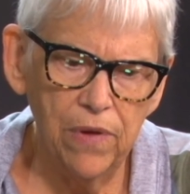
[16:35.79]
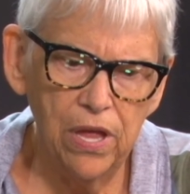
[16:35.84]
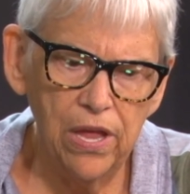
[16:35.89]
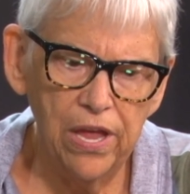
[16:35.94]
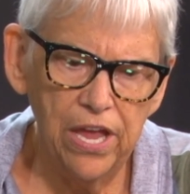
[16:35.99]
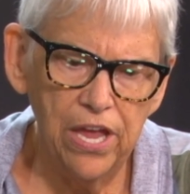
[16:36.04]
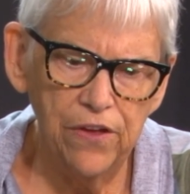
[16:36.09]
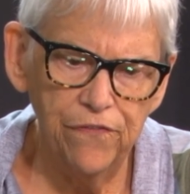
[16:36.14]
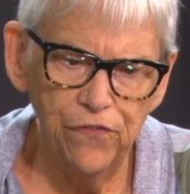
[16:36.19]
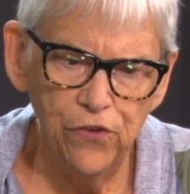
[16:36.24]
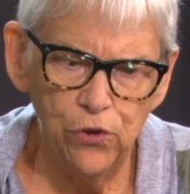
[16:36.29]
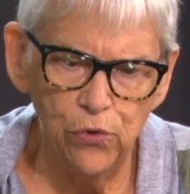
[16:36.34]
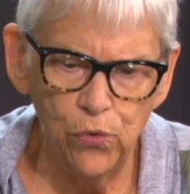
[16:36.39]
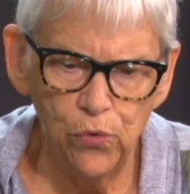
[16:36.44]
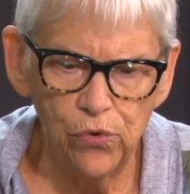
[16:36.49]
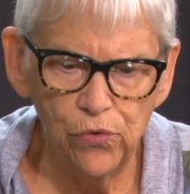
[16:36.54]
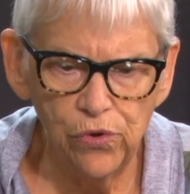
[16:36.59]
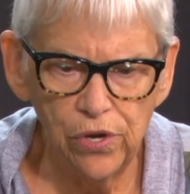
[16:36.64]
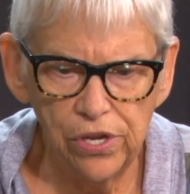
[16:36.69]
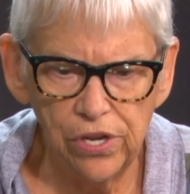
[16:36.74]
if you
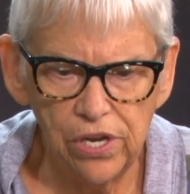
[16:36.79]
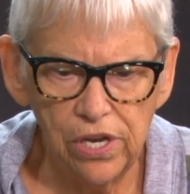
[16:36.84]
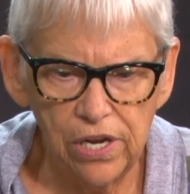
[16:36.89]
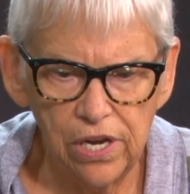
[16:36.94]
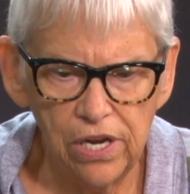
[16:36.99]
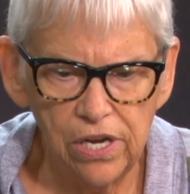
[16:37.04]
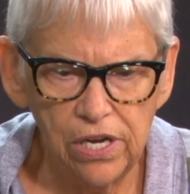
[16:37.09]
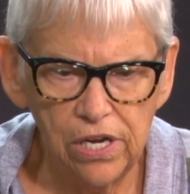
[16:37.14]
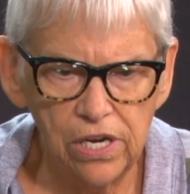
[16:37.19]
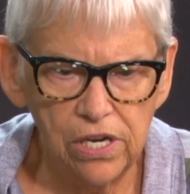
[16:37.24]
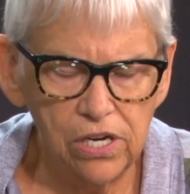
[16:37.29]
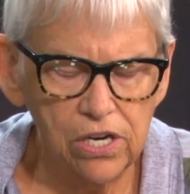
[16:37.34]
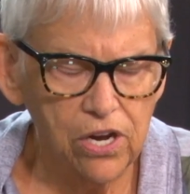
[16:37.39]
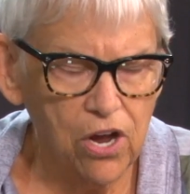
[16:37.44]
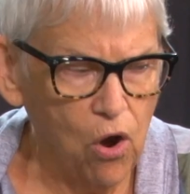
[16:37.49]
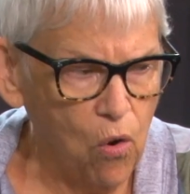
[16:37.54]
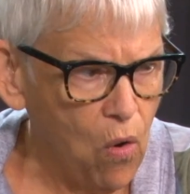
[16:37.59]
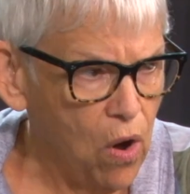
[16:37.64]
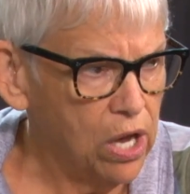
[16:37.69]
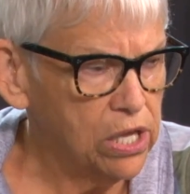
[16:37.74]

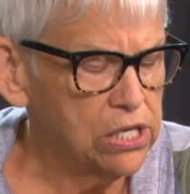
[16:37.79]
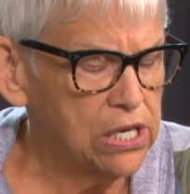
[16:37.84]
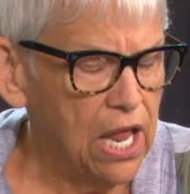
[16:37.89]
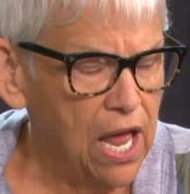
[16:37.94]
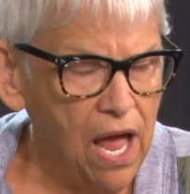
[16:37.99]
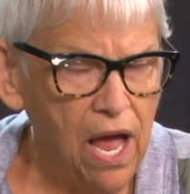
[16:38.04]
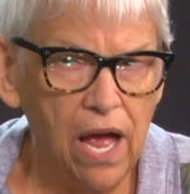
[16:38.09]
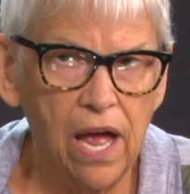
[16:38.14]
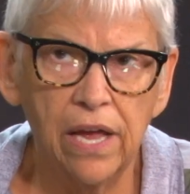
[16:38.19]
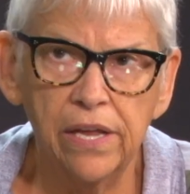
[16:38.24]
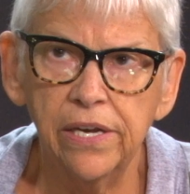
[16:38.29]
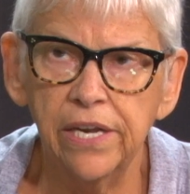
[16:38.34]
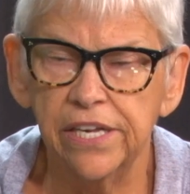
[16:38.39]
go online